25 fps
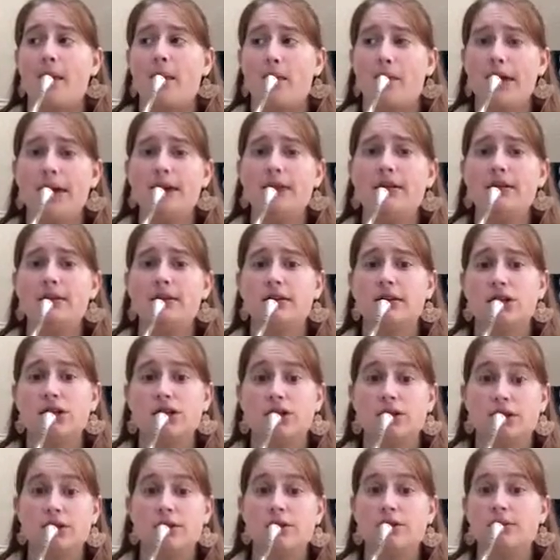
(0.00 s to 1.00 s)
1,
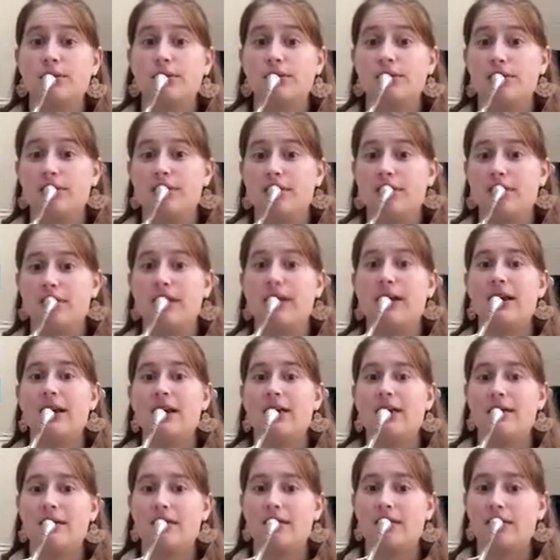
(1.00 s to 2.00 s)
2, 3,
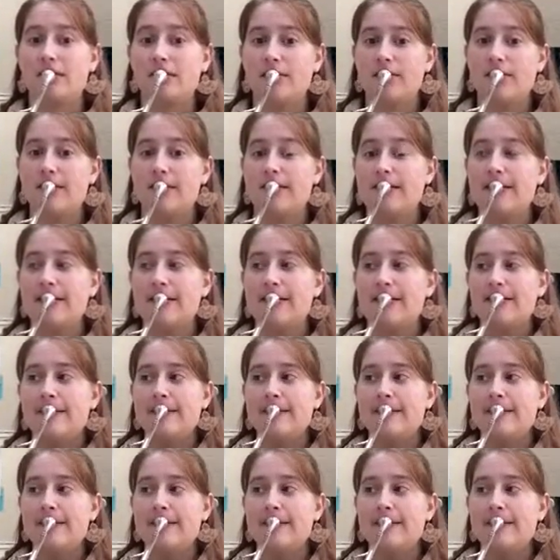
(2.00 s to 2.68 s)
4.